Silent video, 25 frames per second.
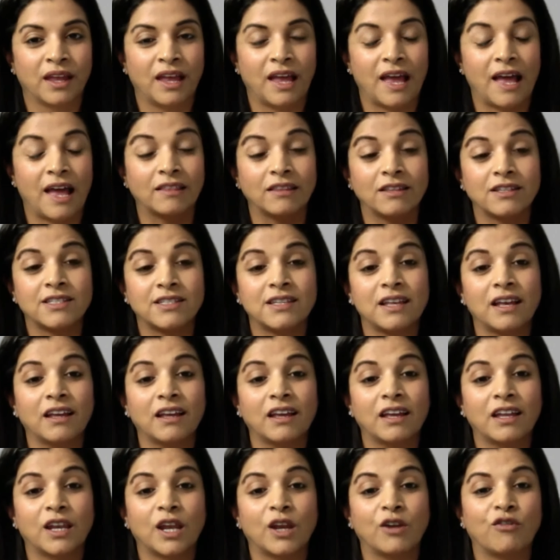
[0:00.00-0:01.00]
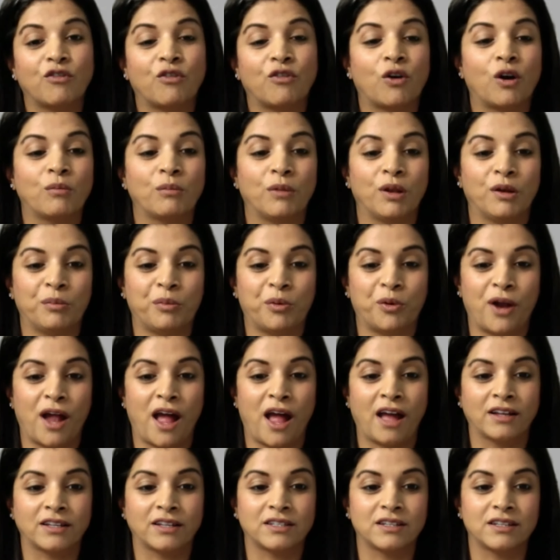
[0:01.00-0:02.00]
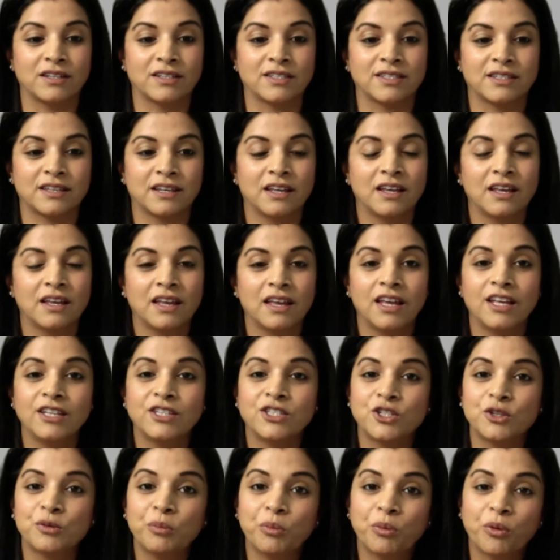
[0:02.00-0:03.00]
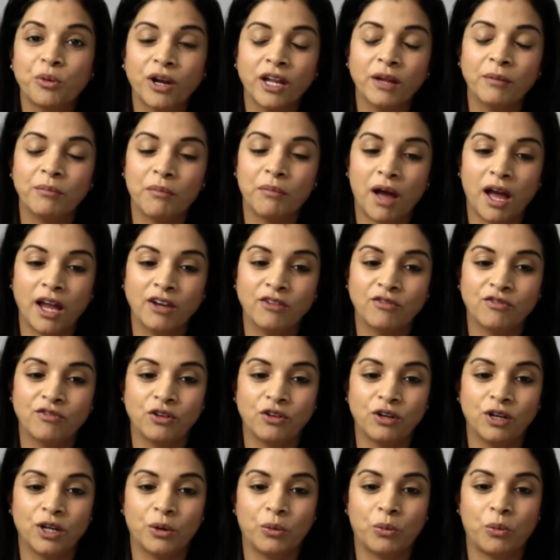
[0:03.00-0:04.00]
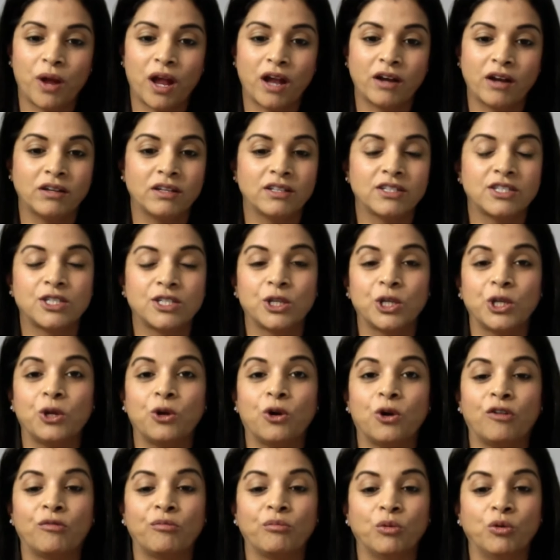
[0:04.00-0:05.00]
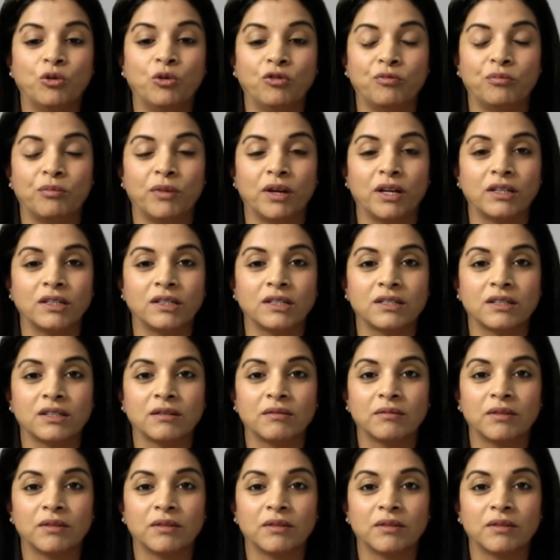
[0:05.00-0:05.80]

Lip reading: And the second informal practice is to bring mindful awareness to your movement.